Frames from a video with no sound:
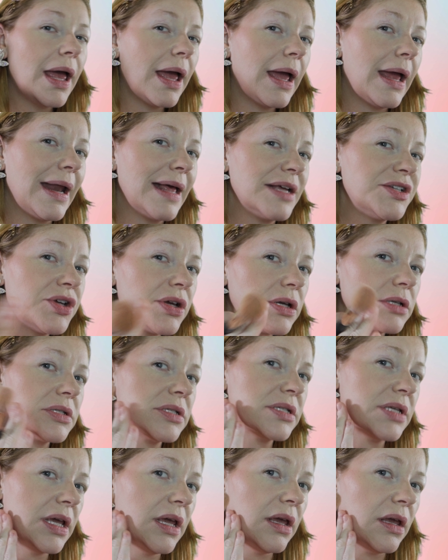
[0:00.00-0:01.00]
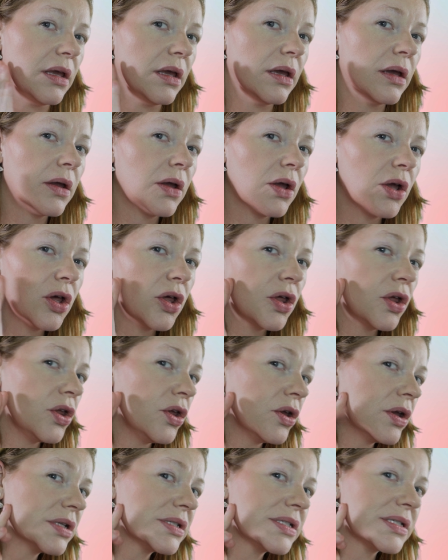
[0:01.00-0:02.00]
And as you can see,
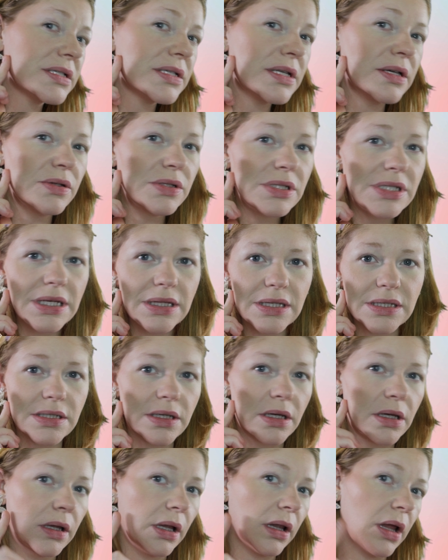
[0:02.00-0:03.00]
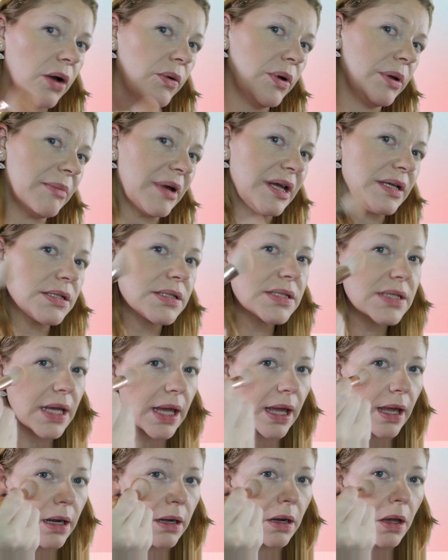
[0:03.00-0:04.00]
you can still see this glow in my
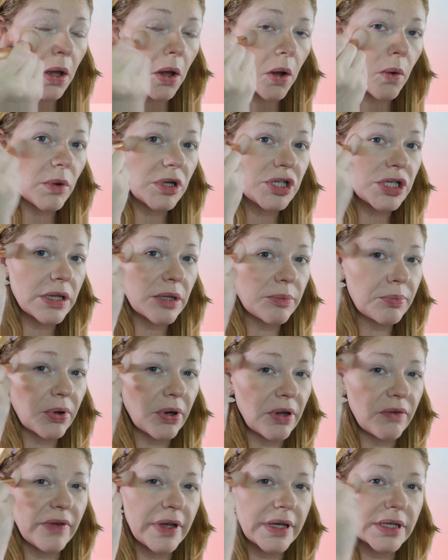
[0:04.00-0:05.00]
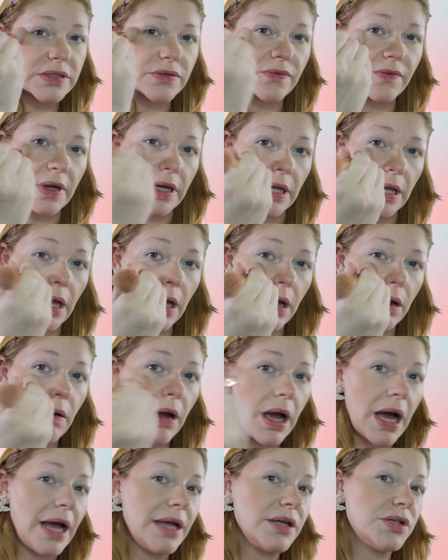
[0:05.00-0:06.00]
skin, which in the previous
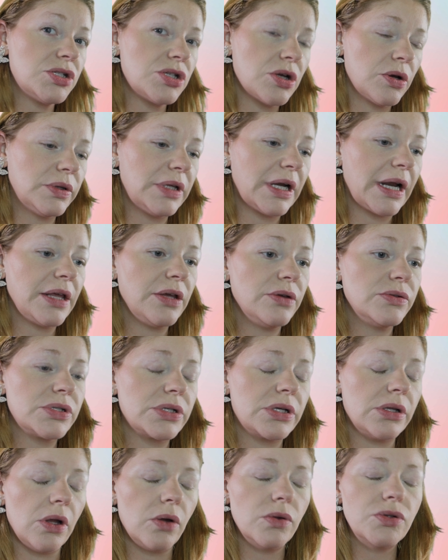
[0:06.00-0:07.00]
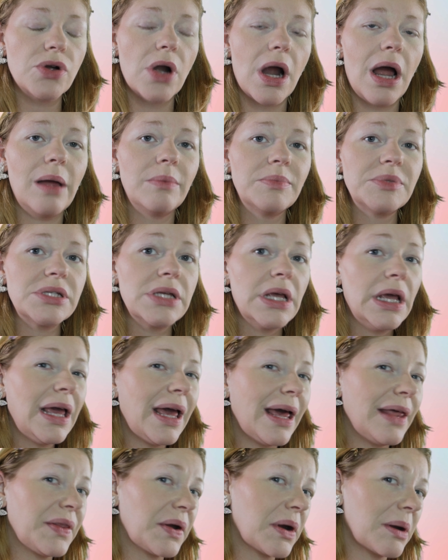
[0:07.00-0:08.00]
video, I showed that I use glow drops,
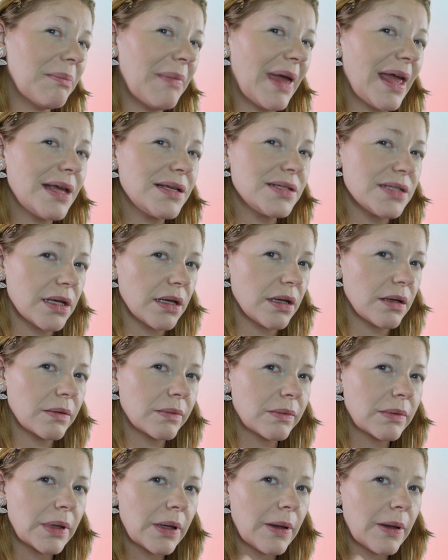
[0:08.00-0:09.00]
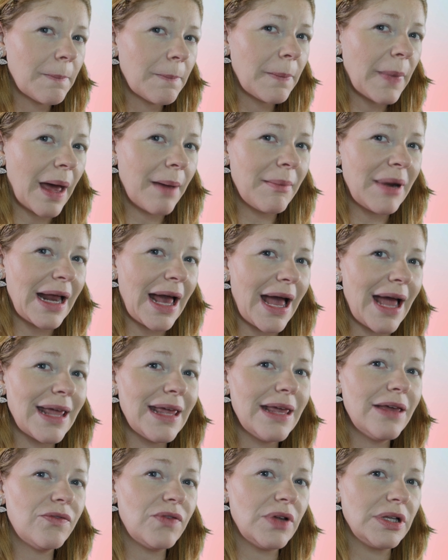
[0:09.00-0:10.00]
and they're amazing. I mean, I
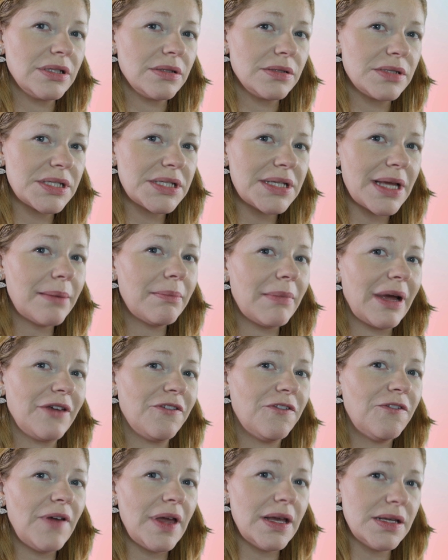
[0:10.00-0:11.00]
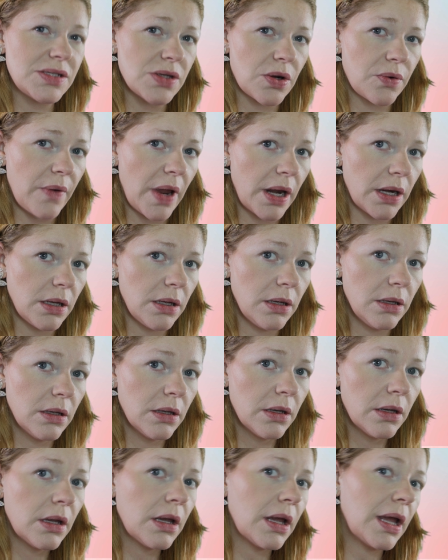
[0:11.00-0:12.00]
even set my face already,
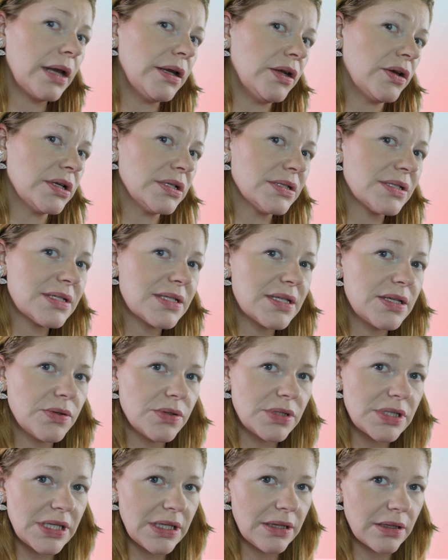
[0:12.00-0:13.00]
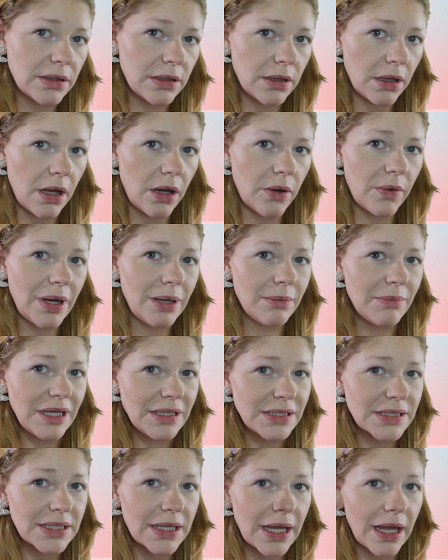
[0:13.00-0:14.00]
and you can still see the glow in my
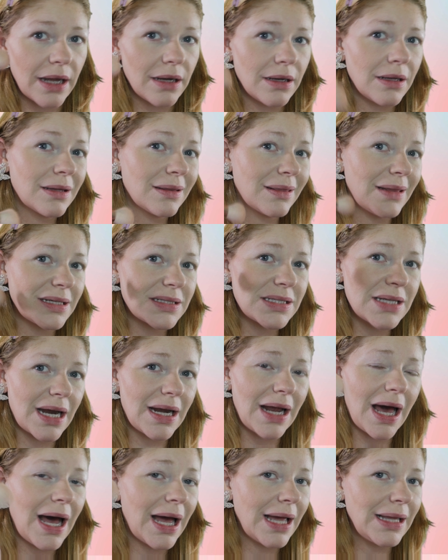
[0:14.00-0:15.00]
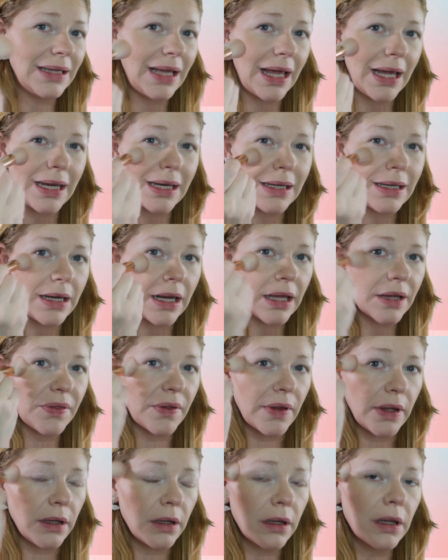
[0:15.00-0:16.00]
skin. That's not highlight,
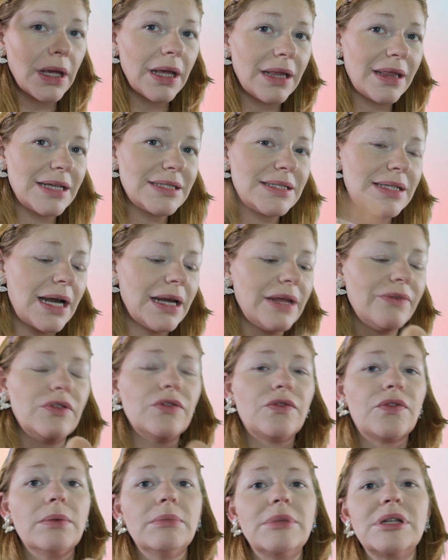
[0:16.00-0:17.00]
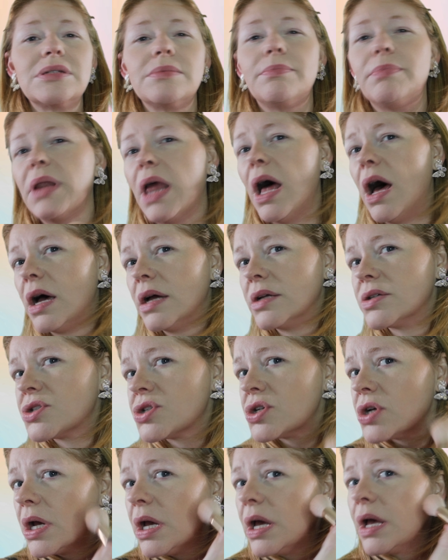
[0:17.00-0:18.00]
nothing. That's not even from this
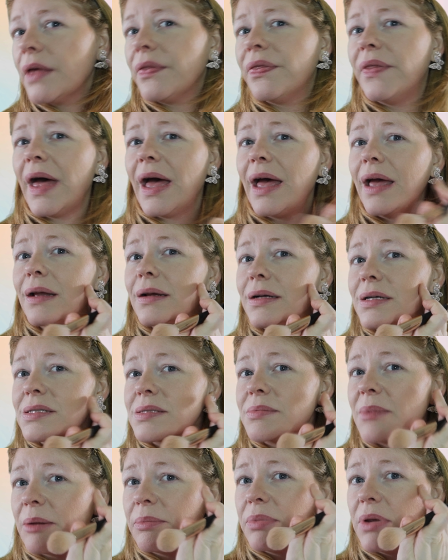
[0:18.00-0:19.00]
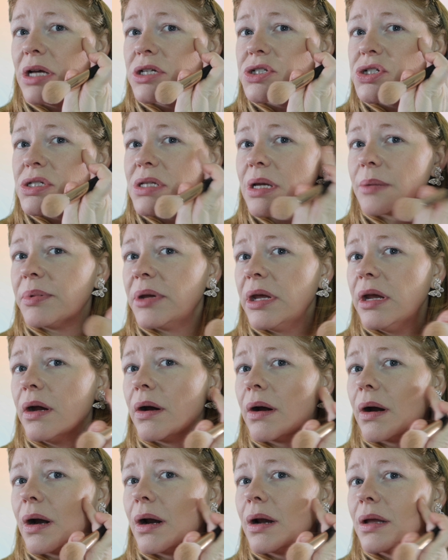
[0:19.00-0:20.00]
blush. Because my blush is up
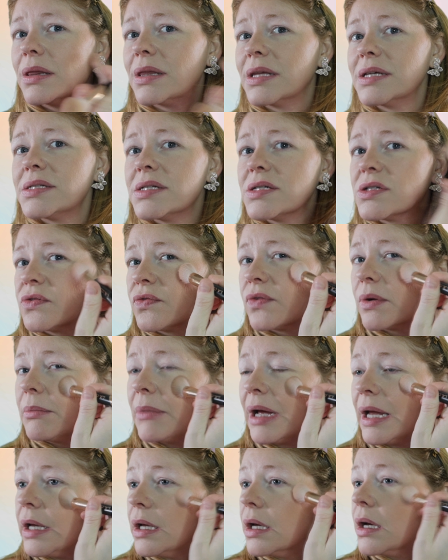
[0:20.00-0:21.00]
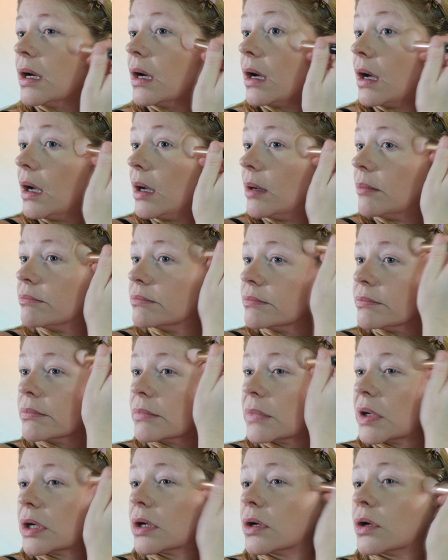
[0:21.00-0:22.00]
here. This is from my
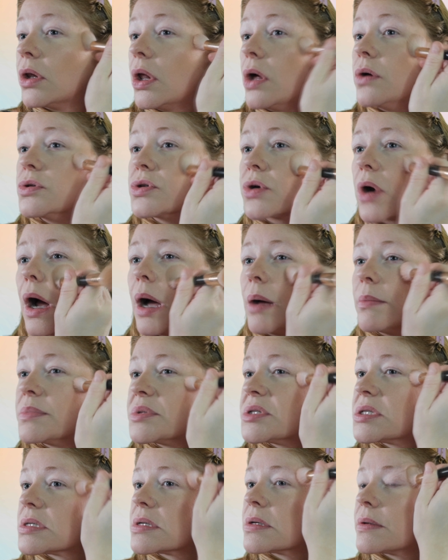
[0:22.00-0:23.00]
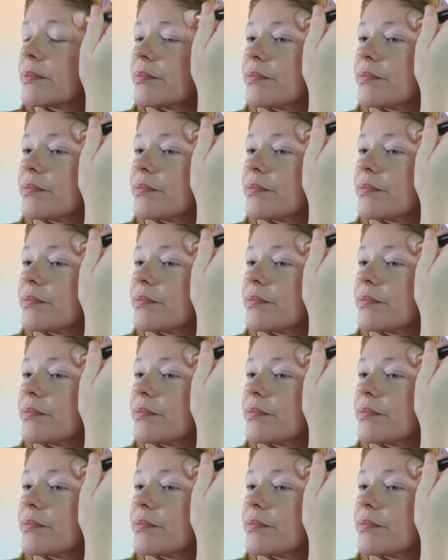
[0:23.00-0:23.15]
glow drops.